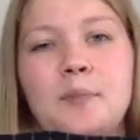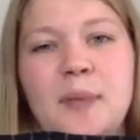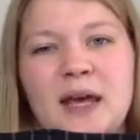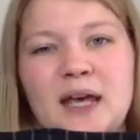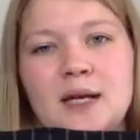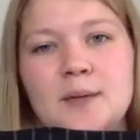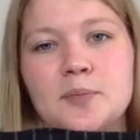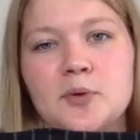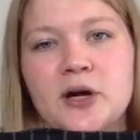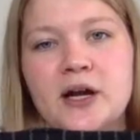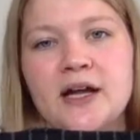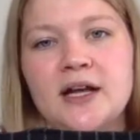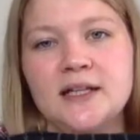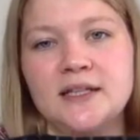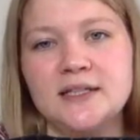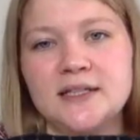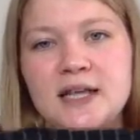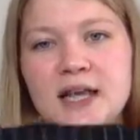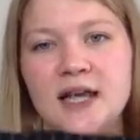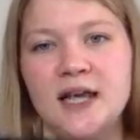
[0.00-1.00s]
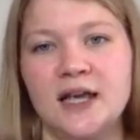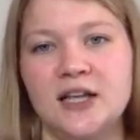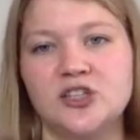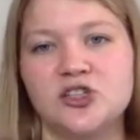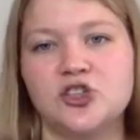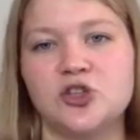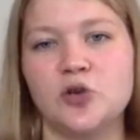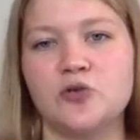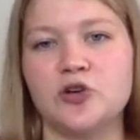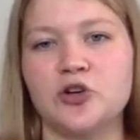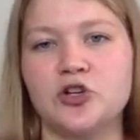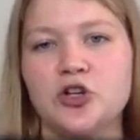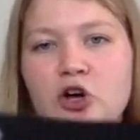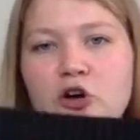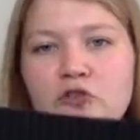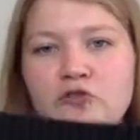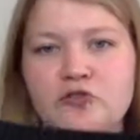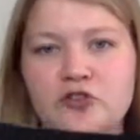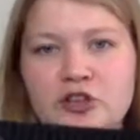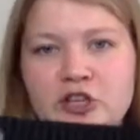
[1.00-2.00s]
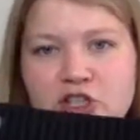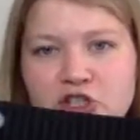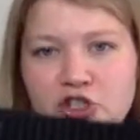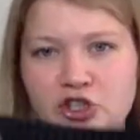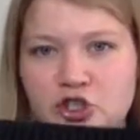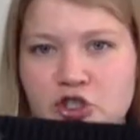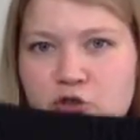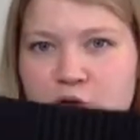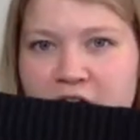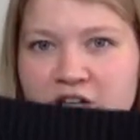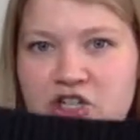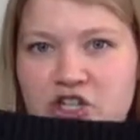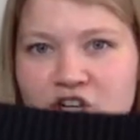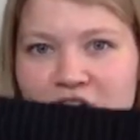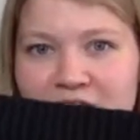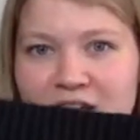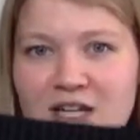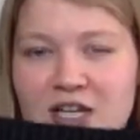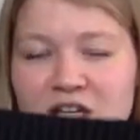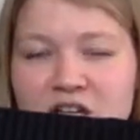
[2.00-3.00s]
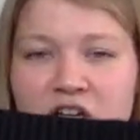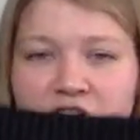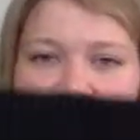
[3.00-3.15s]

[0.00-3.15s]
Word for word: Betabrand. So they're known for these stretchy